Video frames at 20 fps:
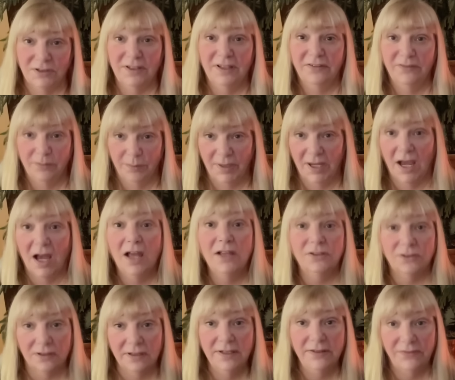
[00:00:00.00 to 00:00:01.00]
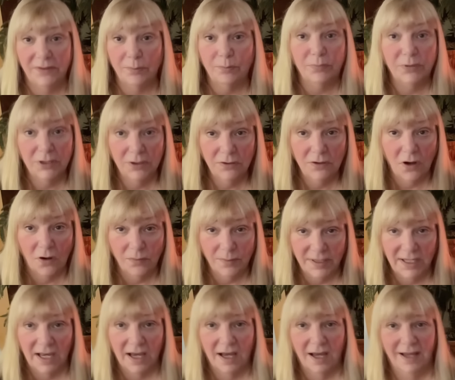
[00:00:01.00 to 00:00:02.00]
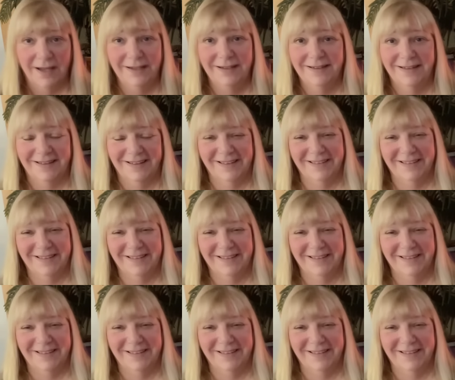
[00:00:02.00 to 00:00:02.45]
leaving behind. You're leaving Pluto behind.